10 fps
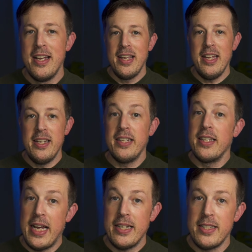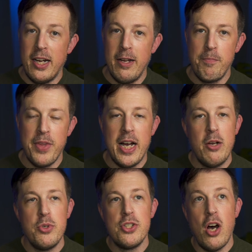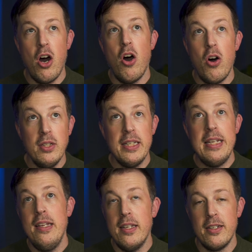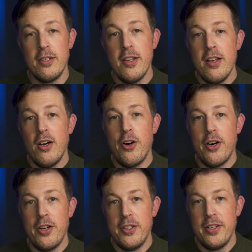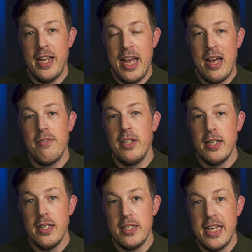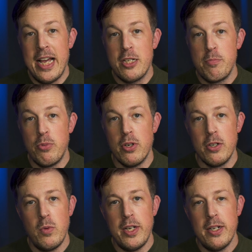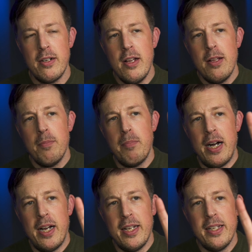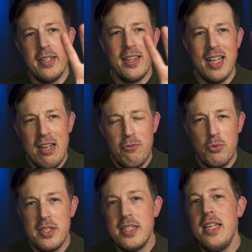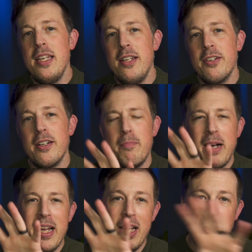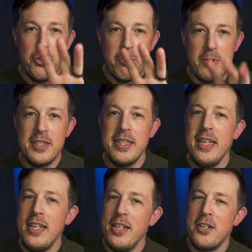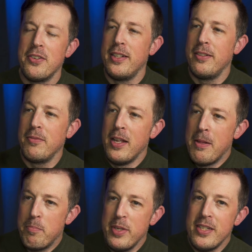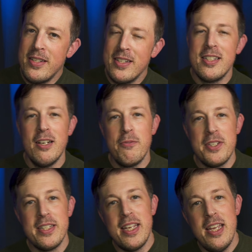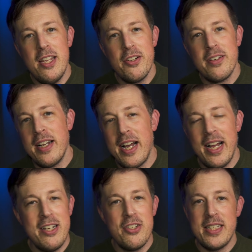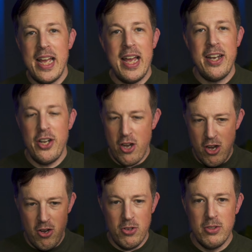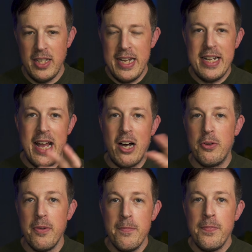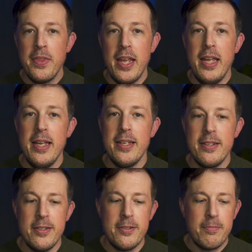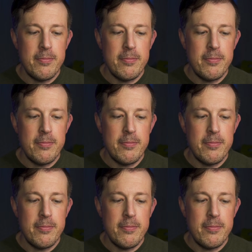And at that time, I was all in on having a dashboard where my life was here and my health was here and business stuff is here. And I just had it all laid out. And